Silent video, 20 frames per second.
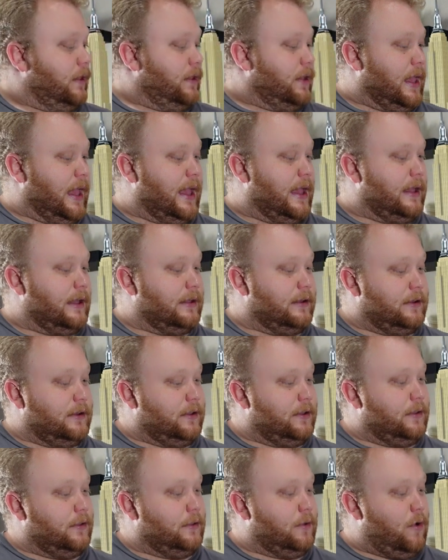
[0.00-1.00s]
And
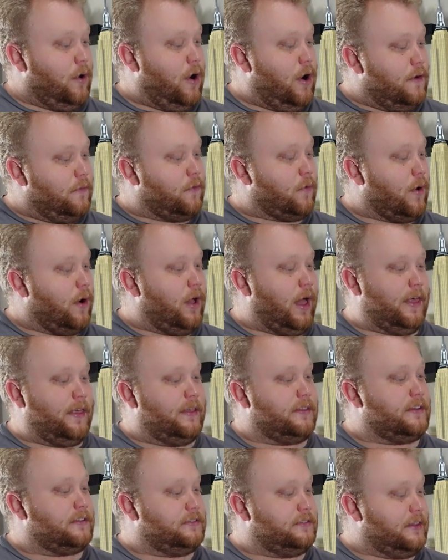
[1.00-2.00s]
overall, I
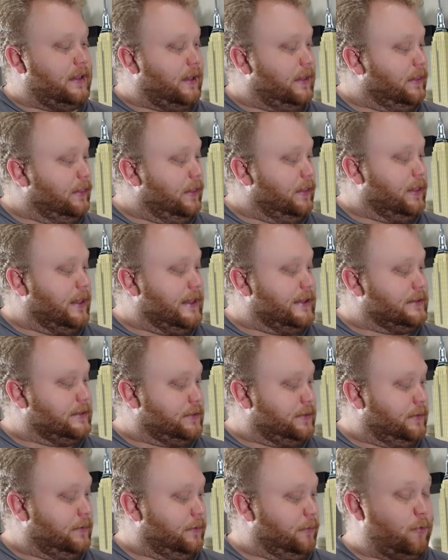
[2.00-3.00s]
think this set
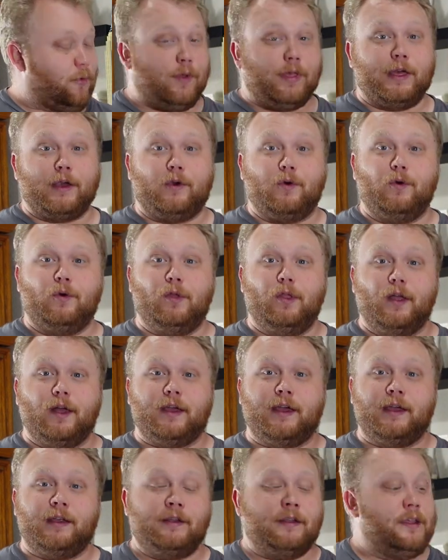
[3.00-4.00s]
is really cool
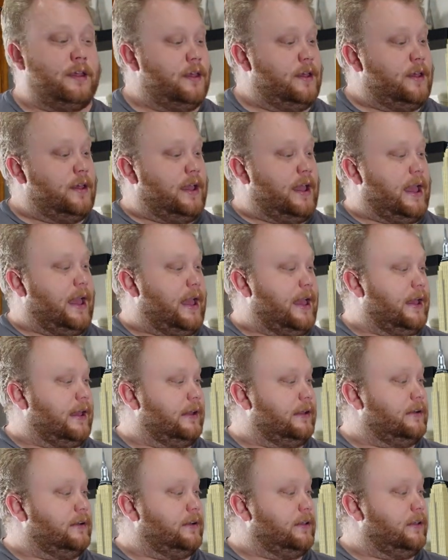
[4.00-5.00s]
looking,
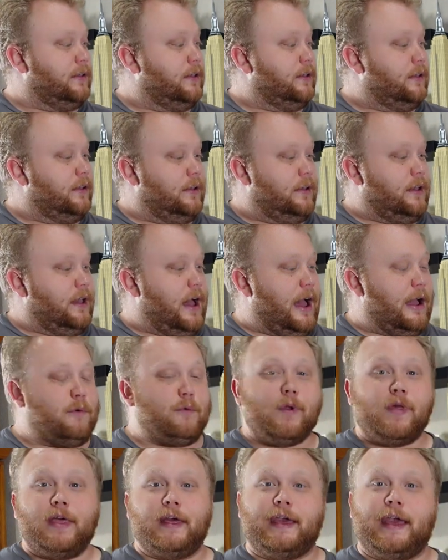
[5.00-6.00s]
and I
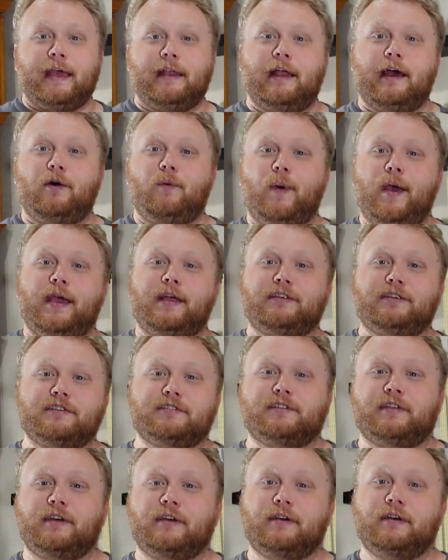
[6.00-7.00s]
really cannot wait
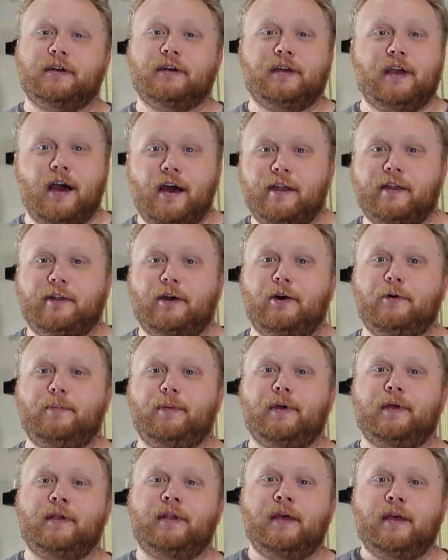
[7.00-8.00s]
just to cut it
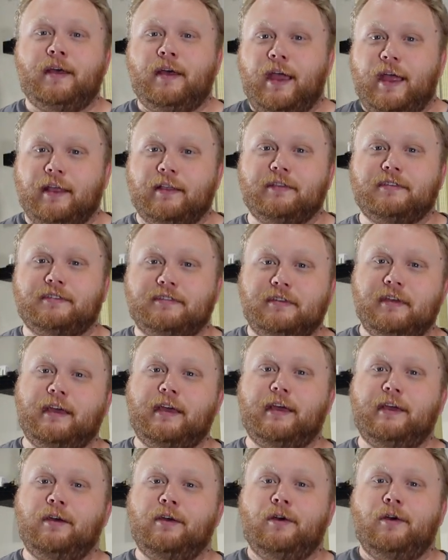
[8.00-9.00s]
open and
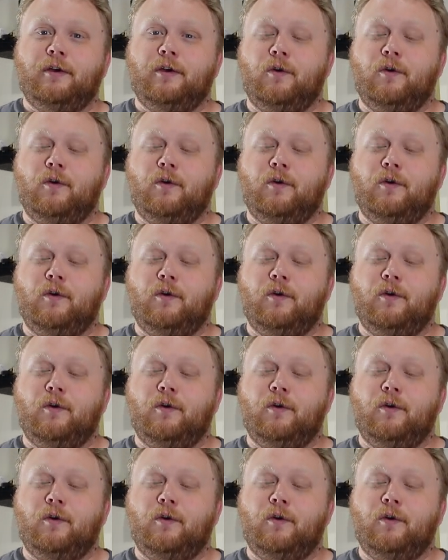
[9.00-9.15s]
see